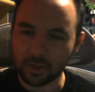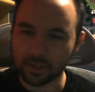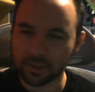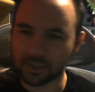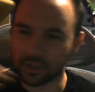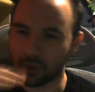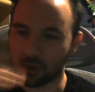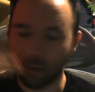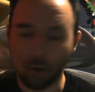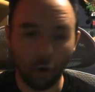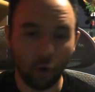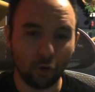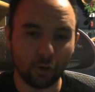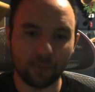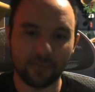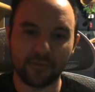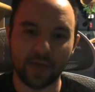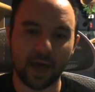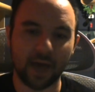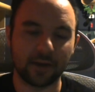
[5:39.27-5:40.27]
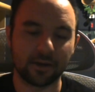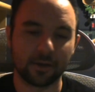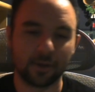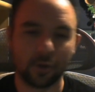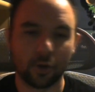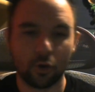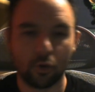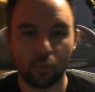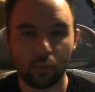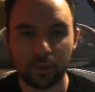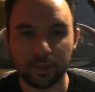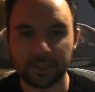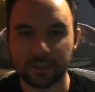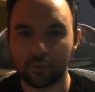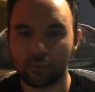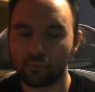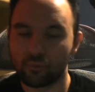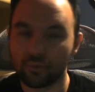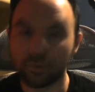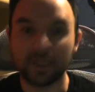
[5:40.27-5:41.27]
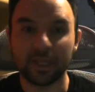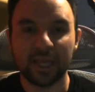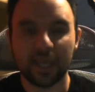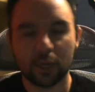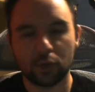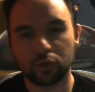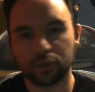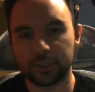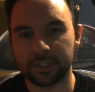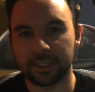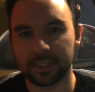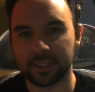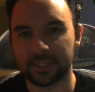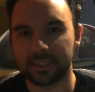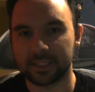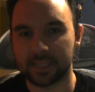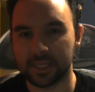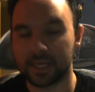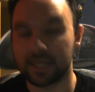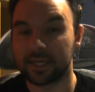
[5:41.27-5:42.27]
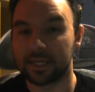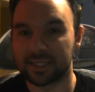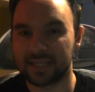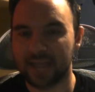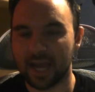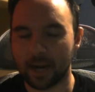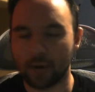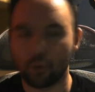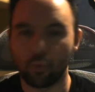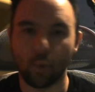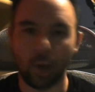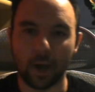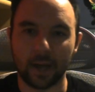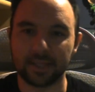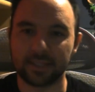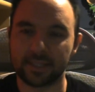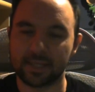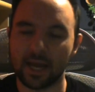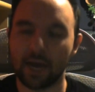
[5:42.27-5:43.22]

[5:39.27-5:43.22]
So all of that was really interesting to see tech wise.